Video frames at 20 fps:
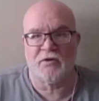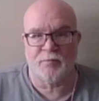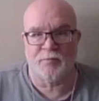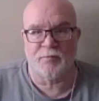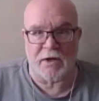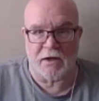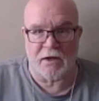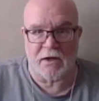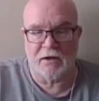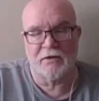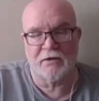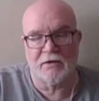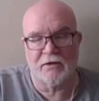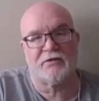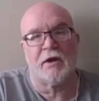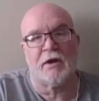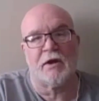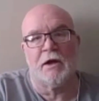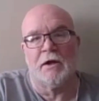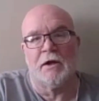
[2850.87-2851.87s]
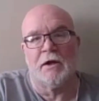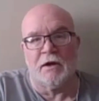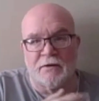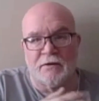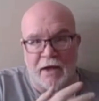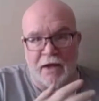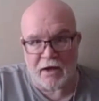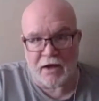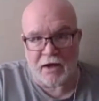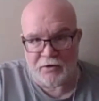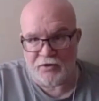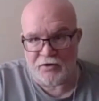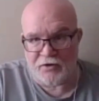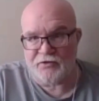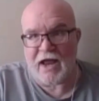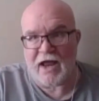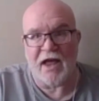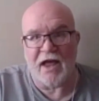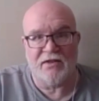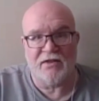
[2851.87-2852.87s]
because they
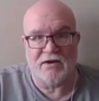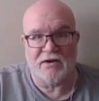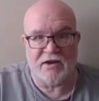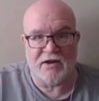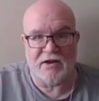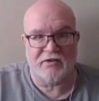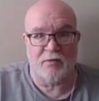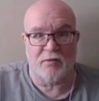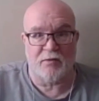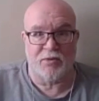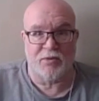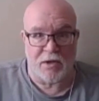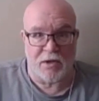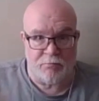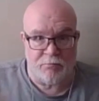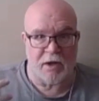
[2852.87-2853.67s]
understand the discipline,